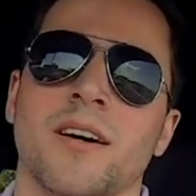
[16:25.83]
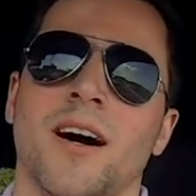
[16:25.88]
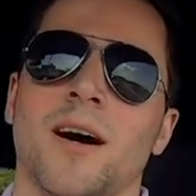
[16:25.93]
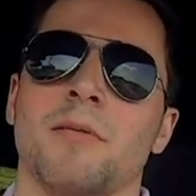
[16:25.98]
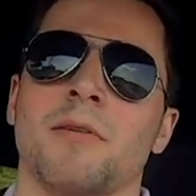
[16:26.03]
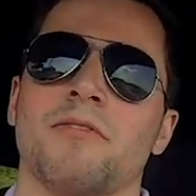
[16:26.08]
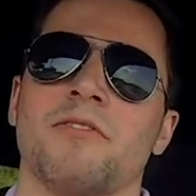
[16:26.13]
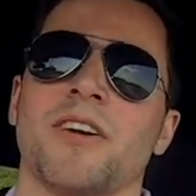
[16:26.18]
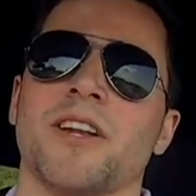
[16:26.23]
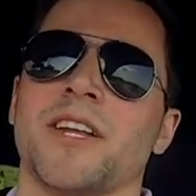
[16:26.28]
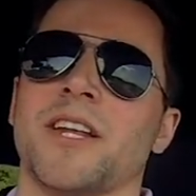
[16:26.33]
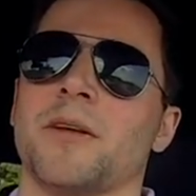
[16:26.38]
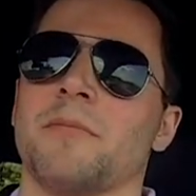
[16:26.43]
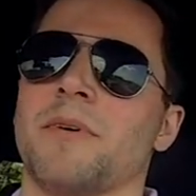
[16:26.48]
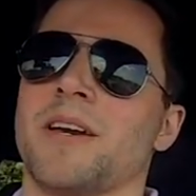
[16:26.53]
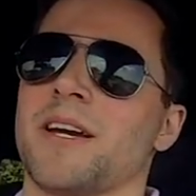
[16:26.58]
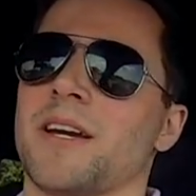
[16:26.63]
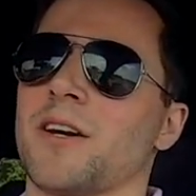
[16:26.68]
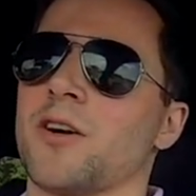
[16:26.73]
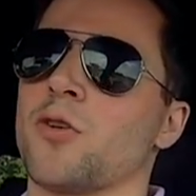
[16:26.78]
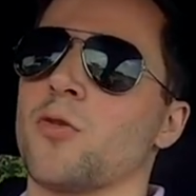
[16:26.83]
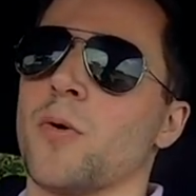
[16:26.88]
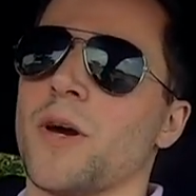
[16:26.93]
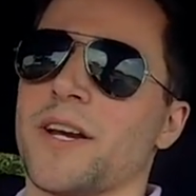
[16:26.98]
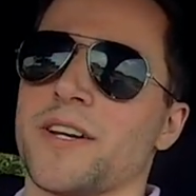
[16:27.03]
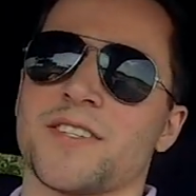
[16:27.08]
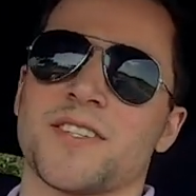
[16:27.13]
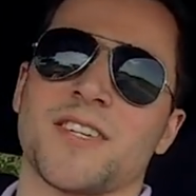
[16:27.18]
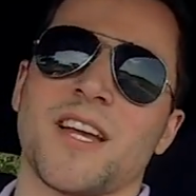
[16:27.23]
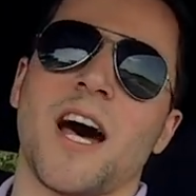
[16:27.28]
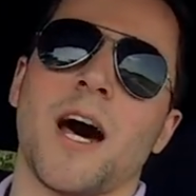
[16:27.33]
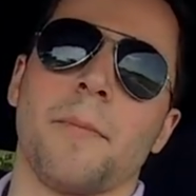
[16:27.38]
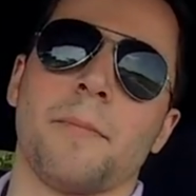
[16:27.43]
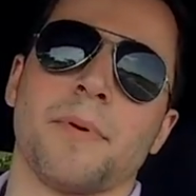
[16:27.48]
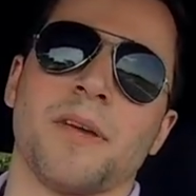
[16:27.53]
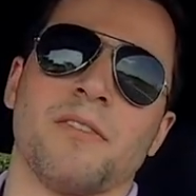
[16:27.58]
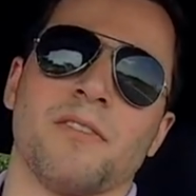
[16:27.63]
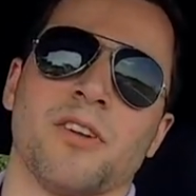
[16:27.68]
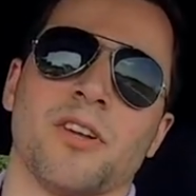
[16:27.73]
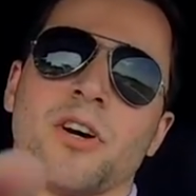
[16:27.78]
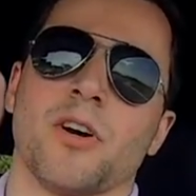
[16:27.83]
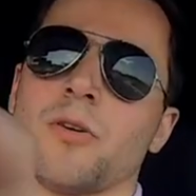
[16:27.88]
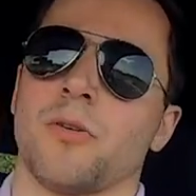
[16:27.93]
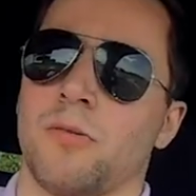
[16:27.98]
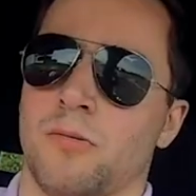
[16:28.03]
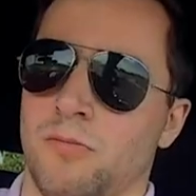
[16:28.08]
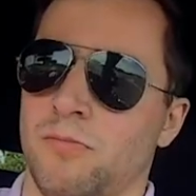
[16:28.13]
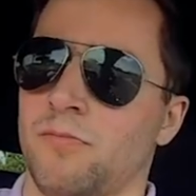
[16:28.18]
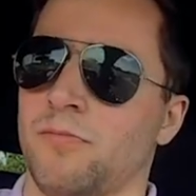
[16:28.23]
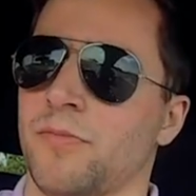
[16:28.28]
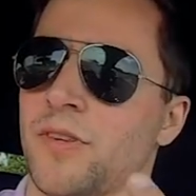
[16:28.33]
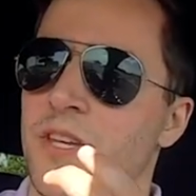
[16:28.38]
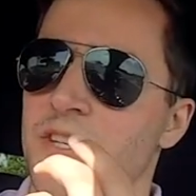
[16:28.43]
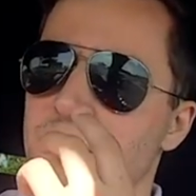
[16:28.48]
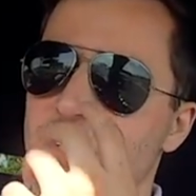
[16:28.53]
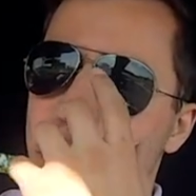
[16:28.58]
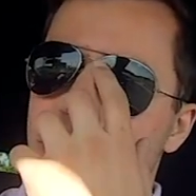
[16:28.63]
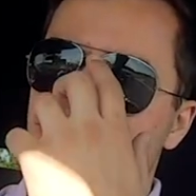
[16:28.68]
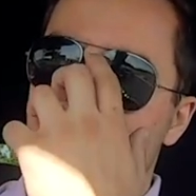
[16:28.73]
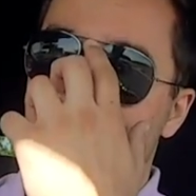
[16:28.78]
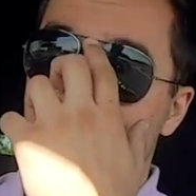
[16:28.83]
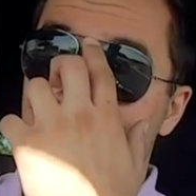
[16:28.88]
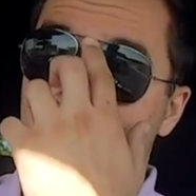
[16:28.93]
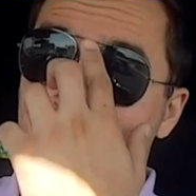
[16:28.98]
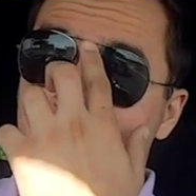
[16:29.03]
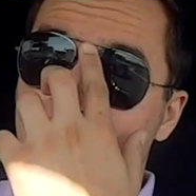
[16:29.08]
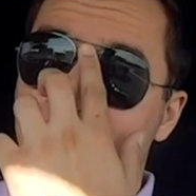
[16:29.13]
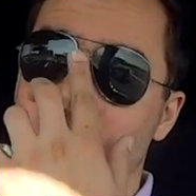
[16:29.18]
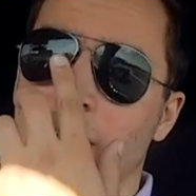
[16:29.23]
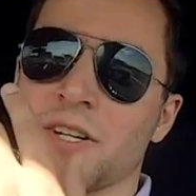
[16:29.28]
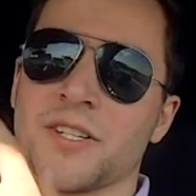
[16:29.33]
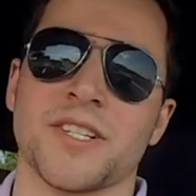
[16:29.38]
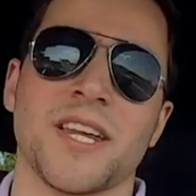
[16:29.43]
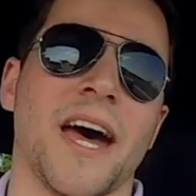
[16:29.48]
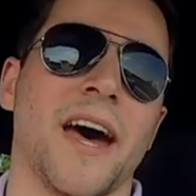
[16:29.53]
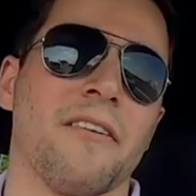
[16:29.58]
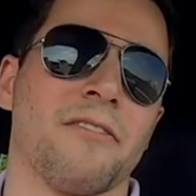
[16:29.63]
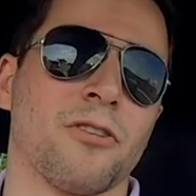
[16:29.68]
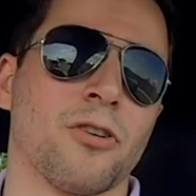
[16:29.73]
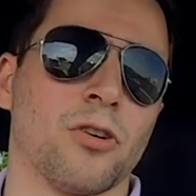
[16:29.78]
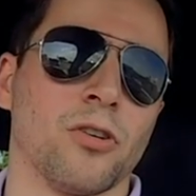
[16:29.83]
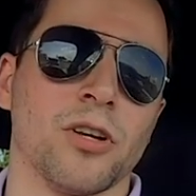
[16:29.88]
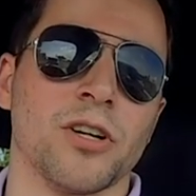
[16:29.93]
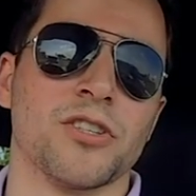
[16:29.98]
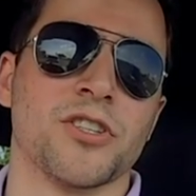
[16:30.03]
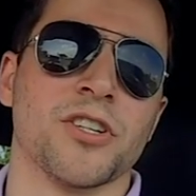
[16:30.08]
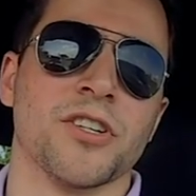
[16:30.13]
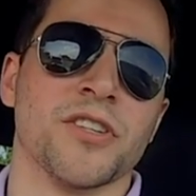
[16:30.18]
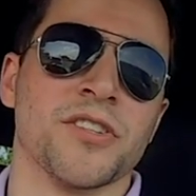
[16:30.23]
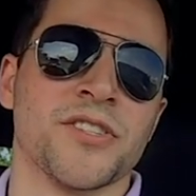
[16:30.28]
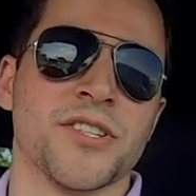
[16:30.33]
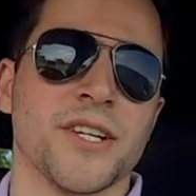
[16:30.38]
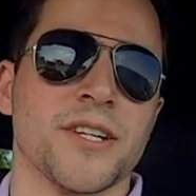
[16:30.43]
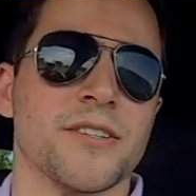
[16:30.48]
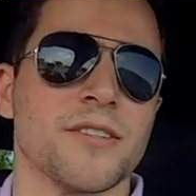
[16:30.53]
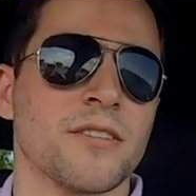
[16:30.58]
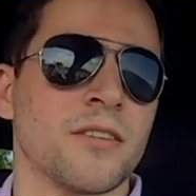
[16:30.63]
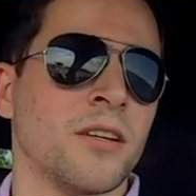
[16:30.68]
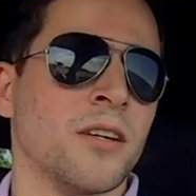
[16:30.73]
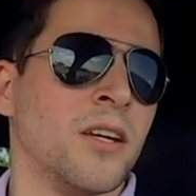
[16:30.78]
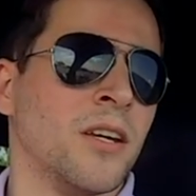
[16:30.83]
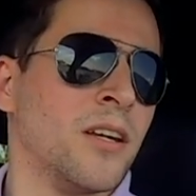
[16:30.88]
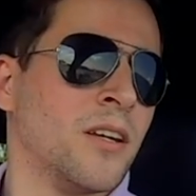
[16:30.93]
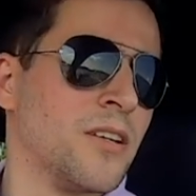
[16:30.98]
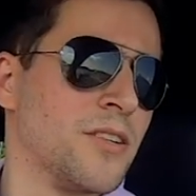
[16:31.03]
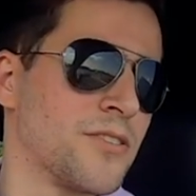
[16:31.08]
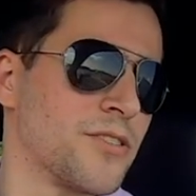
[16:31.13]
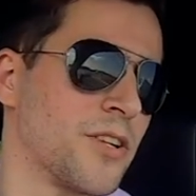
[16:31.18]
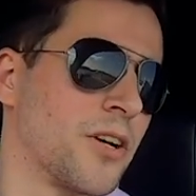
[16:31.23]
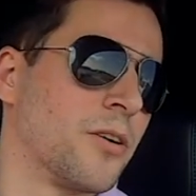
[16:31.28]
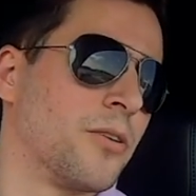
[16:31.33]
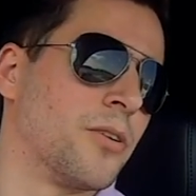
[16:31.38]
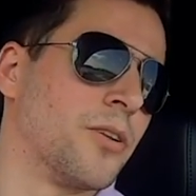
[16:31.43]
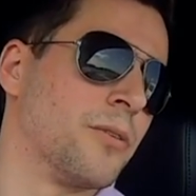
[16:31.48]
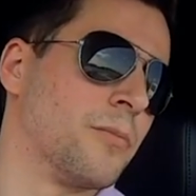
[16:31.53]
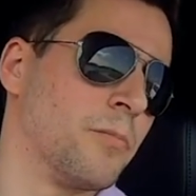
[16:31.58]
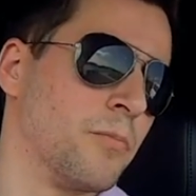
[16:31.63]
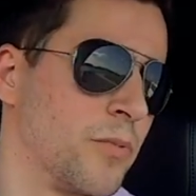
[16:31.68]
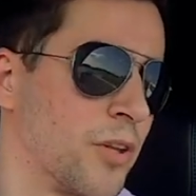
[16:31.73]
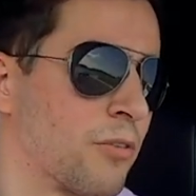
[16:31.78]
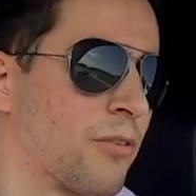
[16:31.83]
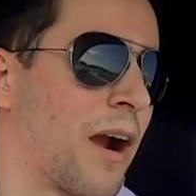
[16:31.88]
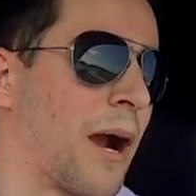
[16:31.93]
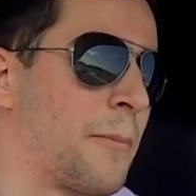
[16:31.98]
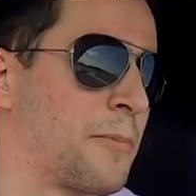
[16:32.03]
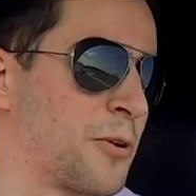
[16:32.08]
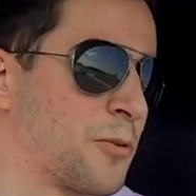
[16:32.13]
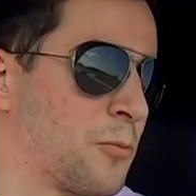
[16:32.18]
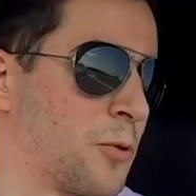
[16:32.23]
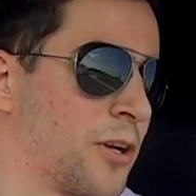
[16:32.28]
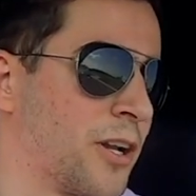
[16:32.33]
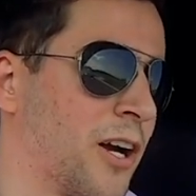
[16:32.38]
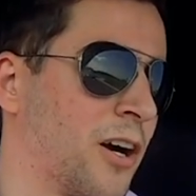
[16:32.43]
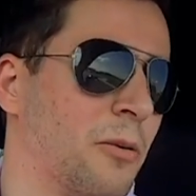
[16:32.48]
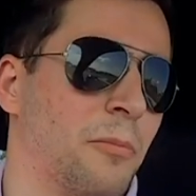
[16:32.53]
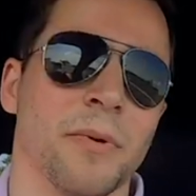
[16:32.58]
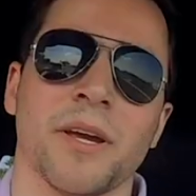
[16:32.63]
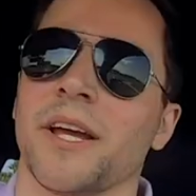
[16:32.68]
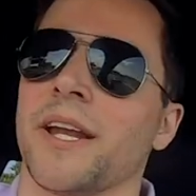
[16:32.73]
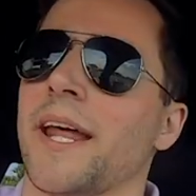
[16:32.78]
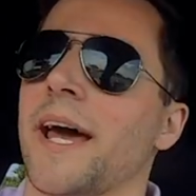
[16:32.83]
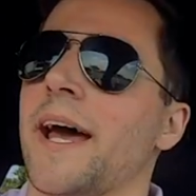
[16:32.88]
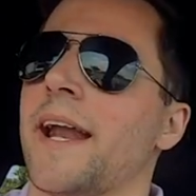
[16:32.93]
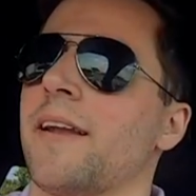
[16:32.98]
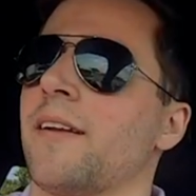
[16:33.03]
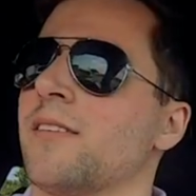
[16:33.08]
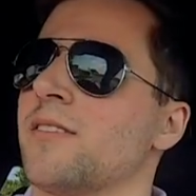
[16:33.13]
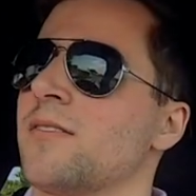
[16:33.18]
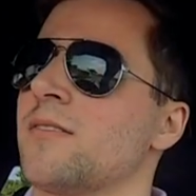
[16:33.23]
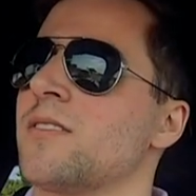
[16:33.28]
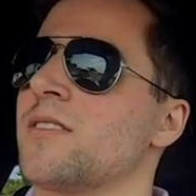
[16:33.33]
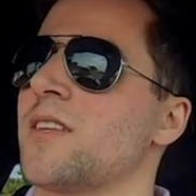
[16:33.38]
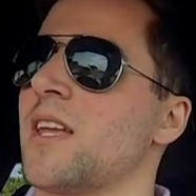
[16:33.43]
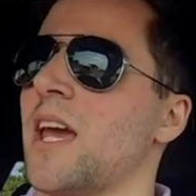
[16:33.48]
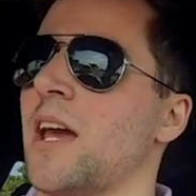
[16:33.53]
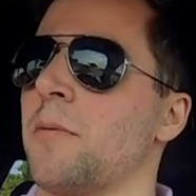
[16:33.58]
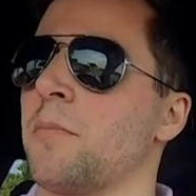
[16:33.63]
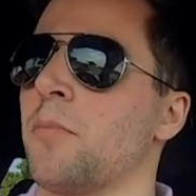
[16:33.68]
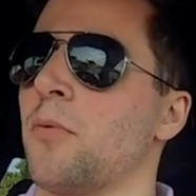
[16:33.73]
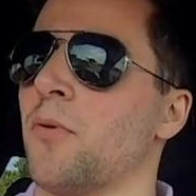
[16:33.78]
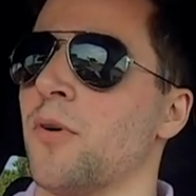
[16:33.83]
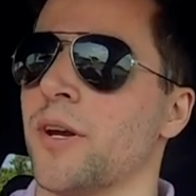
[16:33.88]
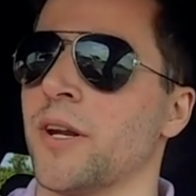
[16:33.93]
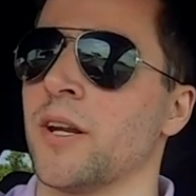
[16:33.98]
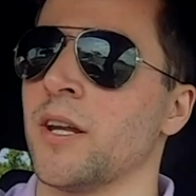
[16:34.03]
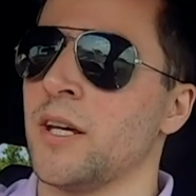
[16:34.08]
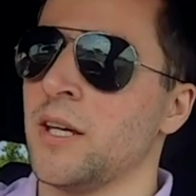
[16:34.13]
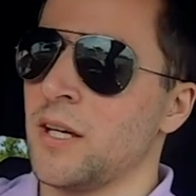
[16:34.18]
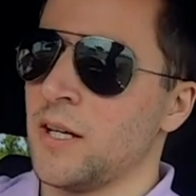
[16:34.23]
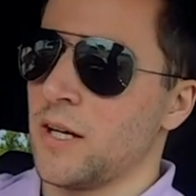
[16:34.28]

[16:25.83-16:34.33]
If I need to make a quick stop, even though this does have collision assist, so the Raptor would help me in that standpoint.